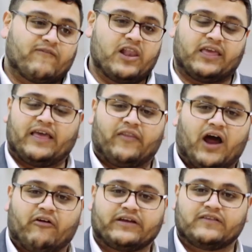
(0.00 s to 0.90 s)
if you're looking at the
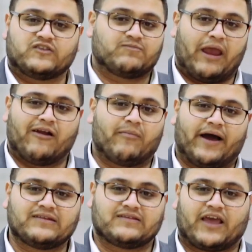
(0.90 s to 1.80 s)
Huracans, just bear in
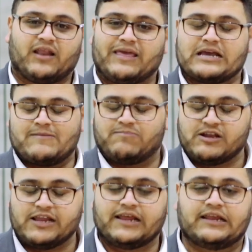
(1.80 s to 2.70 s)
mind it's going to be a
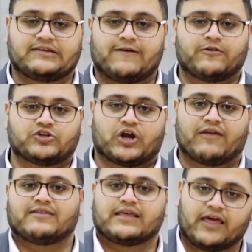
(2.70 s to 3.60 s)
completely different
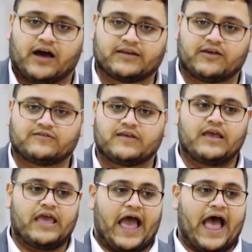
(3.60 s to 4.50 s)
drive to the Gallardos.
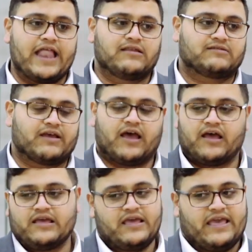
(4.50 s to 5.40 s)
And
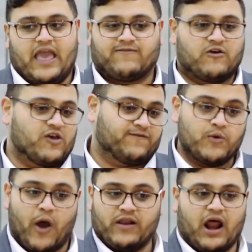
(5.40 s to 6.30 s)
if
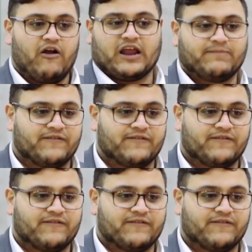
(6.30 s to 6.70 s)
you own a Huracan